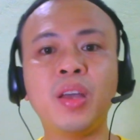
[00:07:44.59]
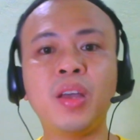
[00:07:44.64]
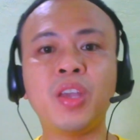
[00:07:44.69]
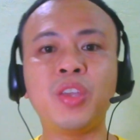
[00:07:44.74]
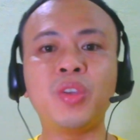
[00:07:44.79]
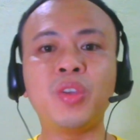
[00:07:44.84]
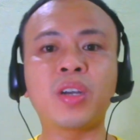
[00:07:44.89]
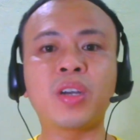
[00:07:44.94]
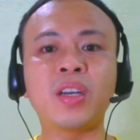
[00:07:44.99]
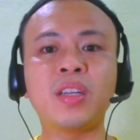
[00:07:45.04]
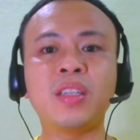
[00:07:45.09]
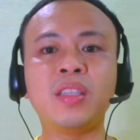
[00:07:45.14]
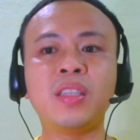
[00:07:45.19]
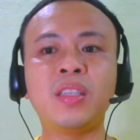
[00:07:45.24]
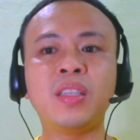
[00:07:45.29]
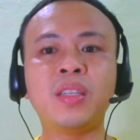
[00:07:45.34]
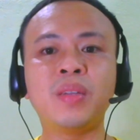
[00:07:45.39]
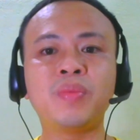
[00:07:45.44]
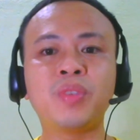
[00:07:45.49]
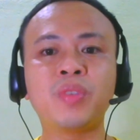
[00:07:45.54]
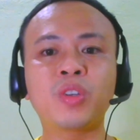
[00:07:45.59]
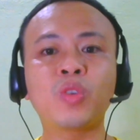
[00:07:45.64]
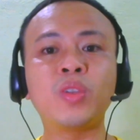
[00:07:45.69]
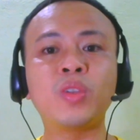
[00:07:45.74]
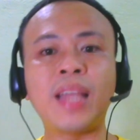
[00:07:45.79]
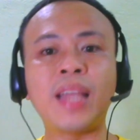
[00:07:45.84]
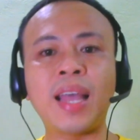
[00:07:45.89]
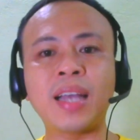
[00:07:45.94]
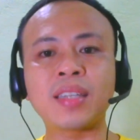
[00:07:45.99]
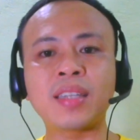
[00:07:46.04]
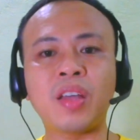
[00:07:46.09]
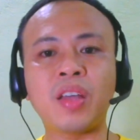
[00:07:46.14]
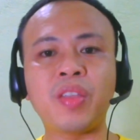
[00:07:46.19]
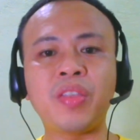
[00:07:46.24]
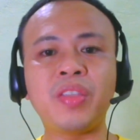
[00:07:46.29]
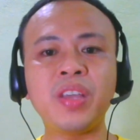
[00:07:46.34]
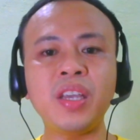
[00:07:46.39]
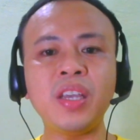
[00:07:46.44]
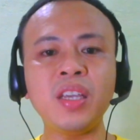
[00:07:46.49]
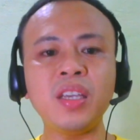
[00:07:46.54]
You can connect
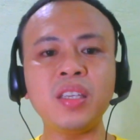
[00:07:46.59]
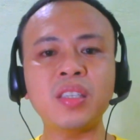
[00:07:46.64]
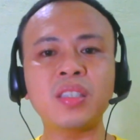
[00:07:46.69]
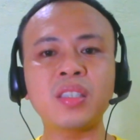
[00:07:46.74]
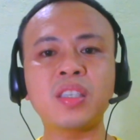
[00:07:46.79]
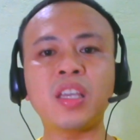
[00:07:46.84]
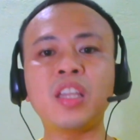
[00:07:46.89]
this